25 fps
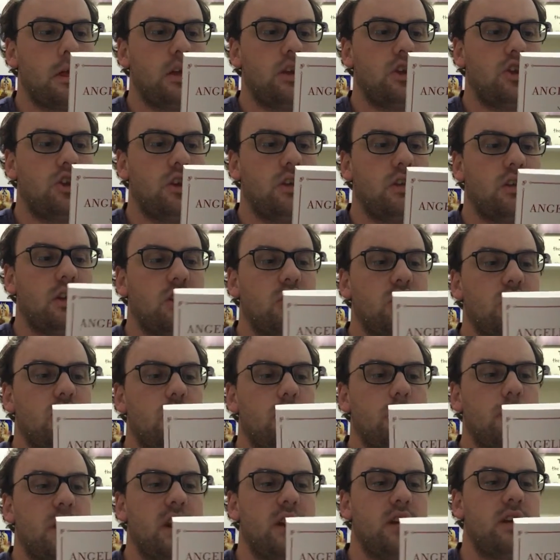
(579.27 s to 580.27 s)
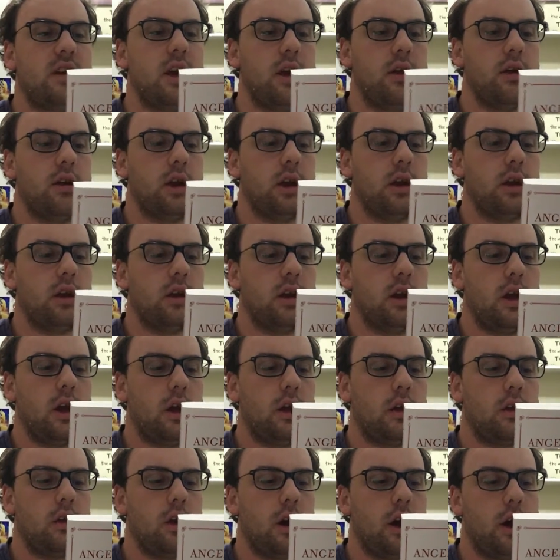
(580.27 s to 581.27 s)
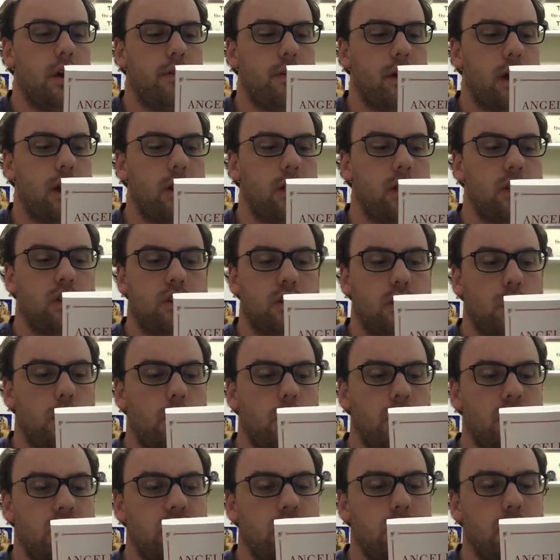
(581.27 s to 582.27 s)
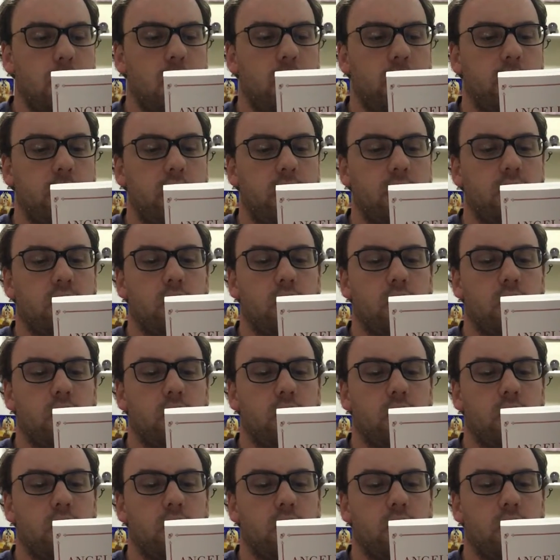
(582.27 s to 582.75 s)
She's such a humanitarian, and I find her so inspiring.